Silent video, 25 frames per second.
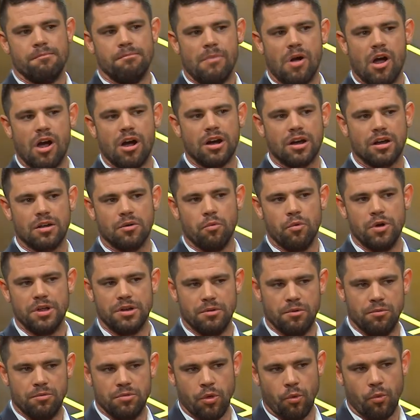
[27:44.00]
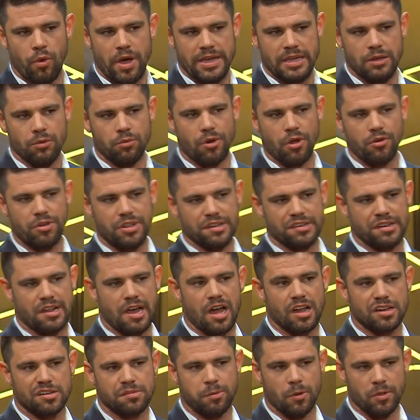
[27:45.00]
Mark would, the way he wrote his
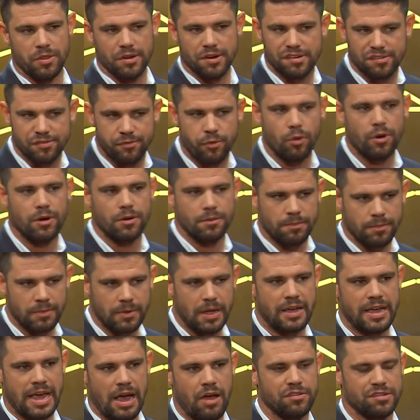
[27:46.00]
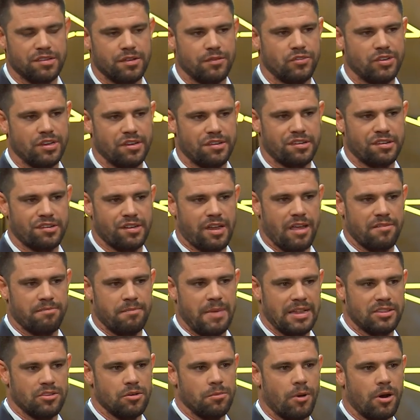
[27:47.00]
gospel, there's four accounts of Jesus' life
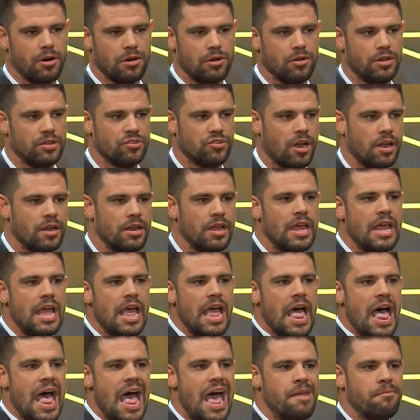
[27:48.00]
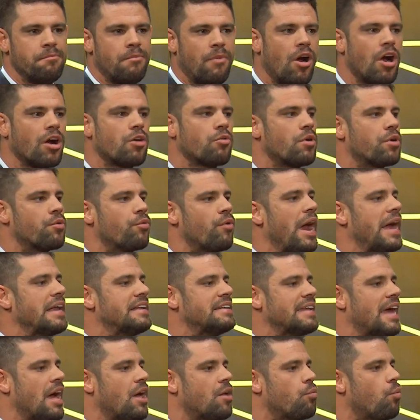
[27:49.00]
Matthew, Mark, Luke, and John. And Mark would
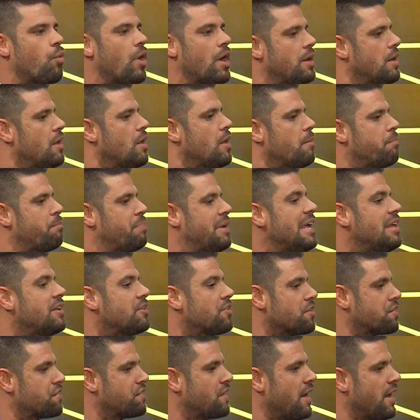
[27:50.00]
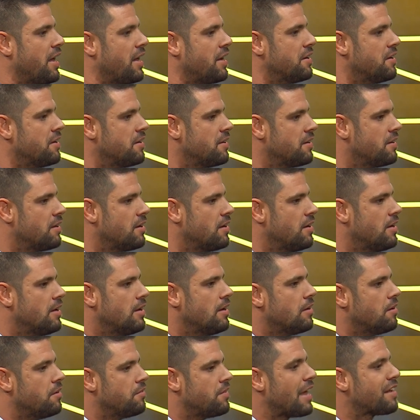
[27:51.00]
write down what Peter said,
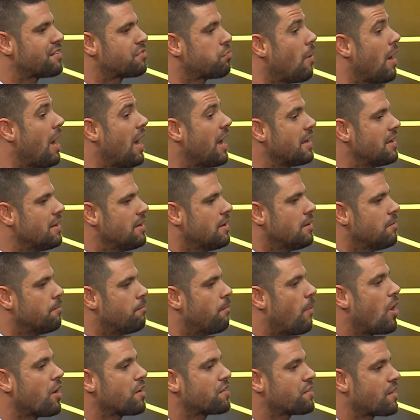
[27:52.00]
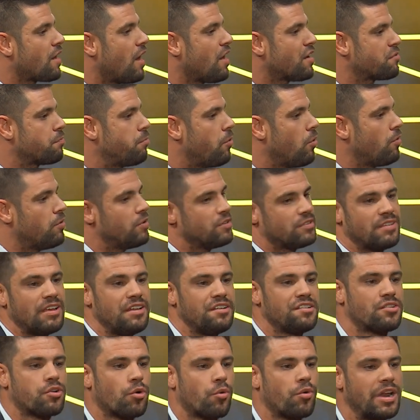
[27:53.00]
and that's why Mark's gospel
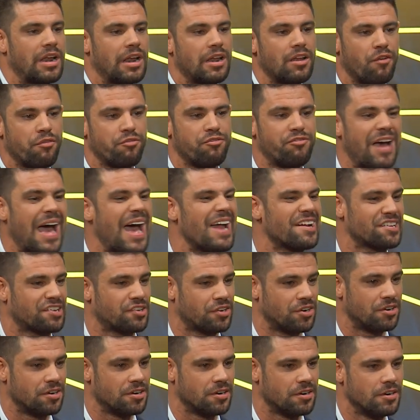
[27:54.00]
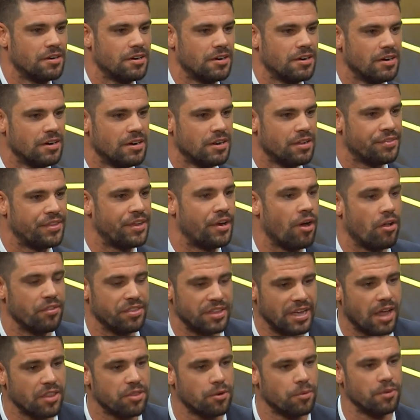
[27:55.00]
tends to read a little faster than all
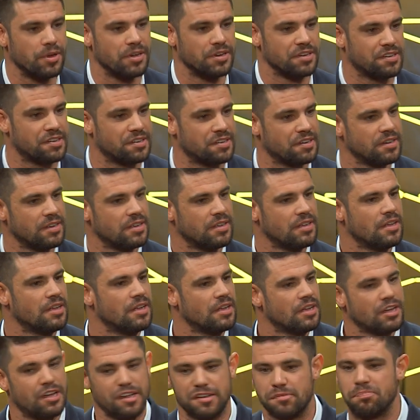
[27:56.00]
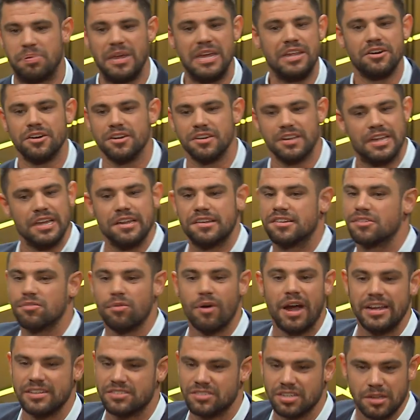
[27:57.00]
the other ones, because Peter gets
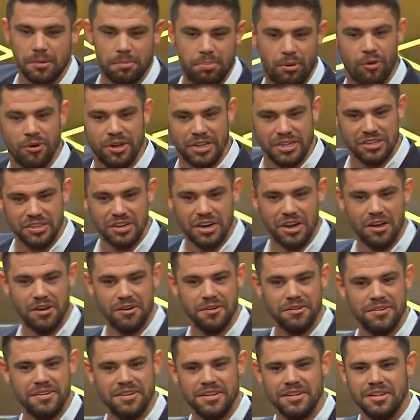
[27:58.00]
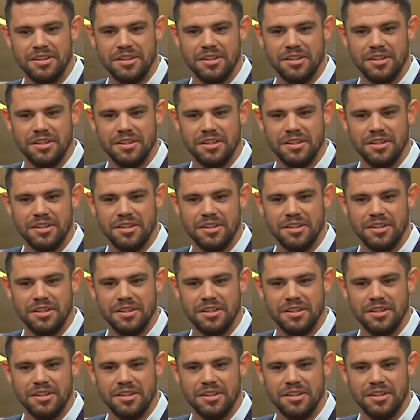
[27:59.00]
right to the point, you know?